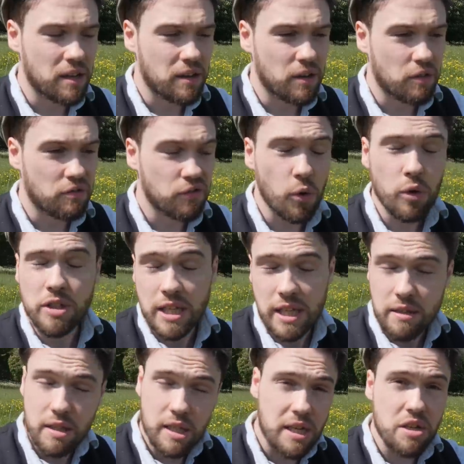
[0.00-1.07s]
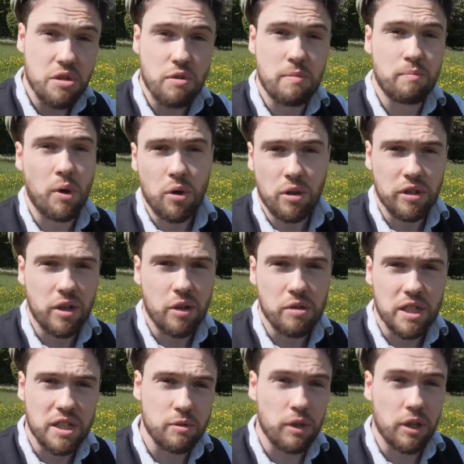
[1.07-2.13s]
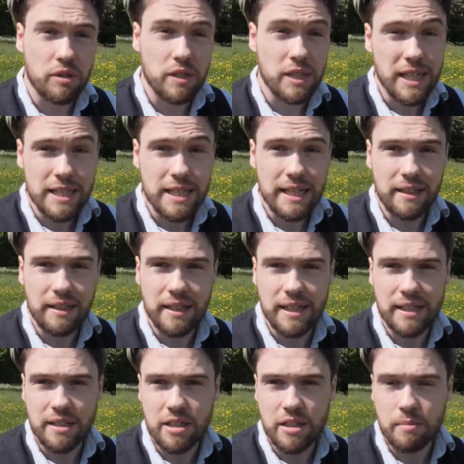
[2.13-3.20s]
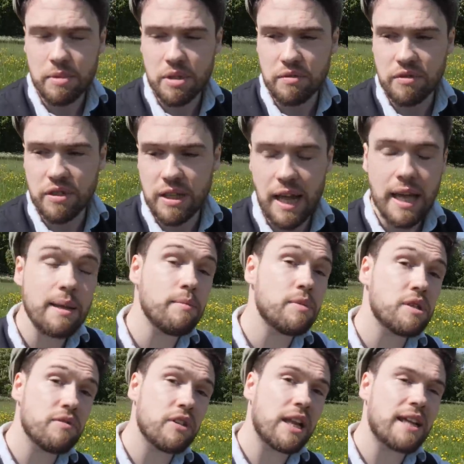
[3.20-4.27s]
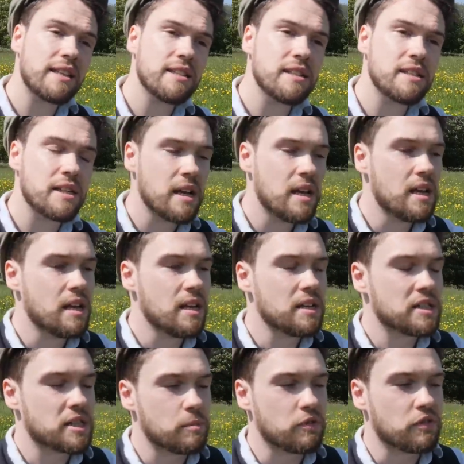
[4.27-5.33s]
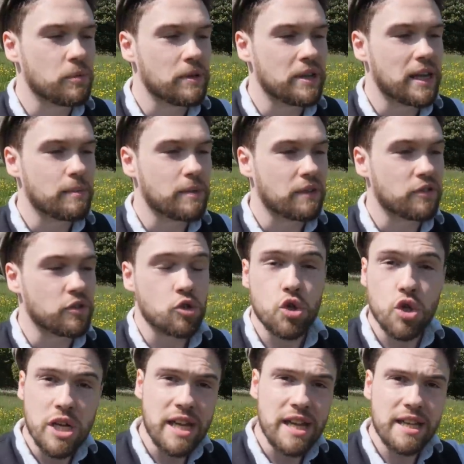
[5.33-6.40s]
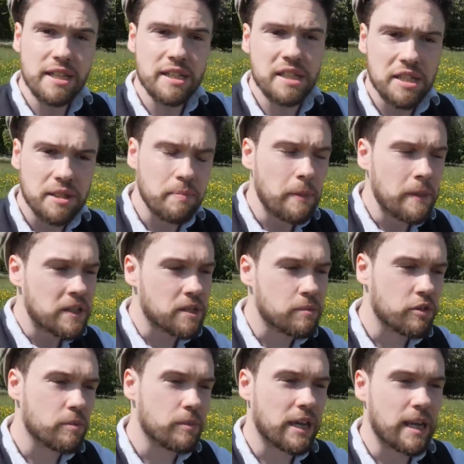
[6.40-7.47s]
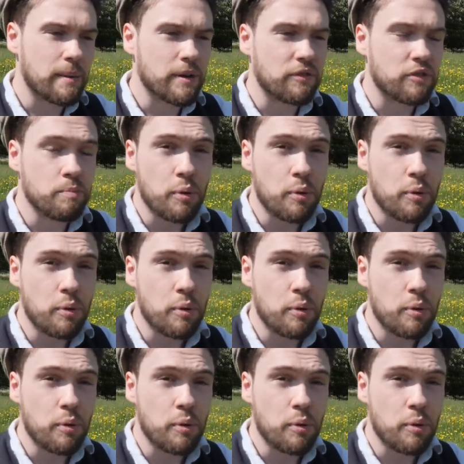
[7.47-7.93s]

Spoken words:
a 14th century book that goes into a lot of detail in terms of the names of the letters. Some of them are named after trees, some of them are named after